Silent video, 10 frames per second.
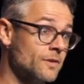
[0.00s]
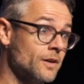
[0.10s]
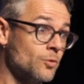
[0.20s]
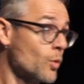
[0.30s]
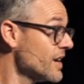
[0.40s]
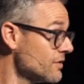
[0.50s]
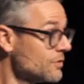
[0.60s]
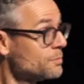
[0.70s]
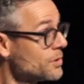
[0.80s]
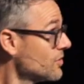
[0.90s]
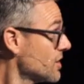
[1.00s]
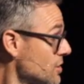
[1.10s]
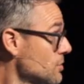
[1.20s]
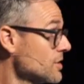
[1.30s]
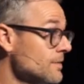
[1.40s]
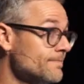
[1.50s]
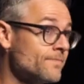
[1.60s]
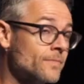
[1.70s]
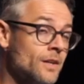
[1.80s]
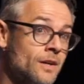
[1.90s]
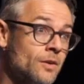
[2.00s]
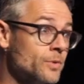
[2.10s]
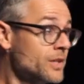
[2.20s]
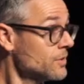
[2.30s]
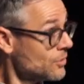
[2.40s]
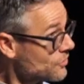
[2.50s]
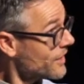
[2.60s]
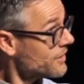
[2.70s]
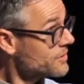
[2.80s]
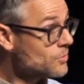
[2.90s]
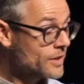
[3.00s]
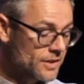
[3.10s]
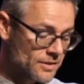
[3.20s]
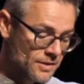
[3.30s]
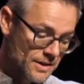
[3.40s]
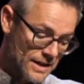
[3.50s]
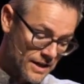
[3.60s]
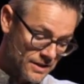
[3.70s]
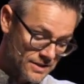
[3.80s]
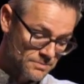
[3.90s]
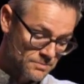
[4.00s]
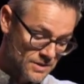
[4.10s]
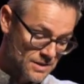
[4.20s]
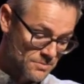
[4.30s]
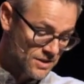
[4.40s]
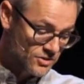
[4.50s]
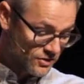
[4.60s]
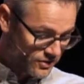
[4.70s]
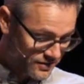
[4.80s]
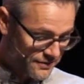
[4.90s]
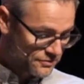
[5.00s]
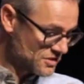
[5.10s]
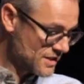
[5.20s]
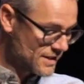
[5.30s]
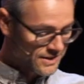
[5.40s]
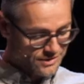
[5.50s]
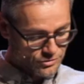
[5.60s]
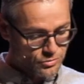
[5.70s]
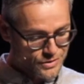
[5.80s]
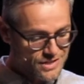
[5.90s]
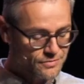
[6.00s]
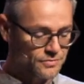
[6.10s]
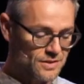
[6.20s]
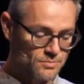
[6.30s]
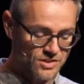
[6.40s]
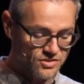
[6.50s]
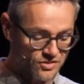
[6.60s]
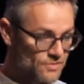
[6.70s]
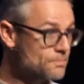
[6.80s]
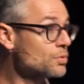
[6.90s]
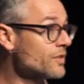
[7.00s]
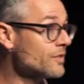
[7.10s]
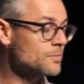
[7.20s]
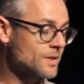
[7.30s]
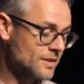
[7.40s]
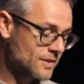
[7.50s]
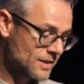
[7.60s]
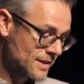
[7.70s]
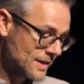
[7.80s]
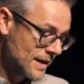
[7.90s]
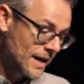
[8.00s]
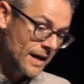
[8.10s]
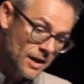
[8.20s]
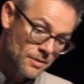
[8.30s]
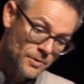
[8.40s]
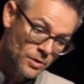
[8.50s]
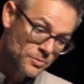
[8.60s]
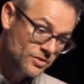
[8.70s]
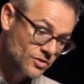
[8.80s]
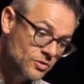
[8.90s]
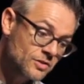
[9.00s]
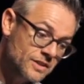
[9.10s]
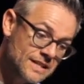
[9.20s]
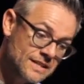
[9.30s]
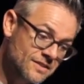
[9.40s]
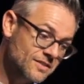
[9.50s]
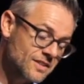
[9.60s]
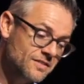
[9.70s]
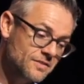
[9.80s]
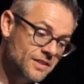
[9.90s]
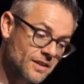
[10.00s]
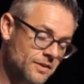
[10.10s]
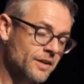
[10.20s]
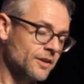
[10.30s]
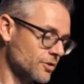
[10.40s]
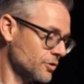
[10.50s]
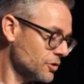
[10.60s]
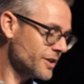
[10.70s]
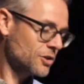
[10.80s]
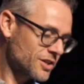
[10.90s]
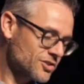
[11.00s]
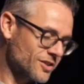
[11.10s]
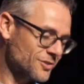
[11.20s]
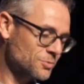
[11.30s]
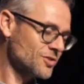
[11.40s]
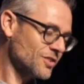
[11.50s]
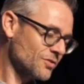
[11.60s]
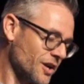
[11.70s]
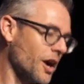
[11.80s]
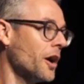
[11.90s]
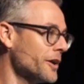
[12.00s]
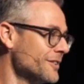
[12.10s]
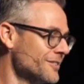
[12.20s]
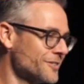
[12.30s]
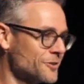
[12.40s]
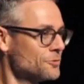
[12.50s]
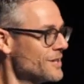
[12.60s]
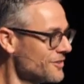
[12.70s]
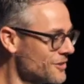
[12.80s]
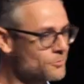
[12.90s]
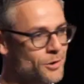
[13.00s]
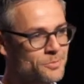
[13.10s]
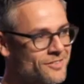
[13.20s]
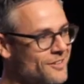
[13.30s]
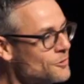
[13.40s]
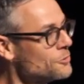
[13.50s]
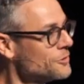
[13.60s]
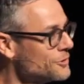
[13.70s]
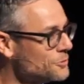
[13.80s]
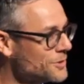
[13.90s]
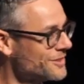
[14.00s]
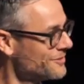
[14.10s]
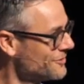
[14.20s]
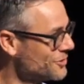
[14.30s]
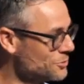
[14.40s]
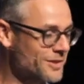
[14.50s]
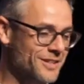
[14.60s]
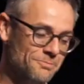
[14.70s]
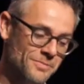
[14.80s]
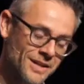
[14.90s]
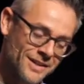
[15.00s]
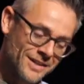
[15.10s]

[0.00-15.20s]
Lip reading: wave of persecution. We don't know exactly what. He mentions suffering and grief. He mentions imprisonment. Almost certainly, it's this. The early Christians were just very odd. The Greeks and the Romans had no clue what to do with them,